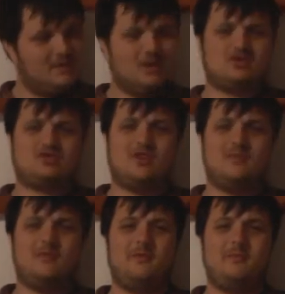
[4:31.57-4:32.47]
Now,
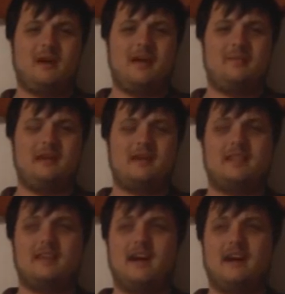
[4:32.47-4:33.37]
some of you might
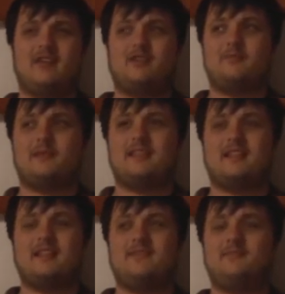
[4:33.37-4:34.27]
make the argument
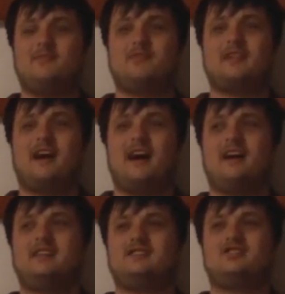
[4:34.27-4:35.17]
that if you put an
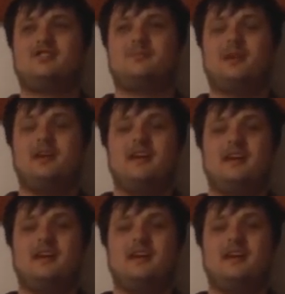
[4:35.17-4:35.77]
ice cube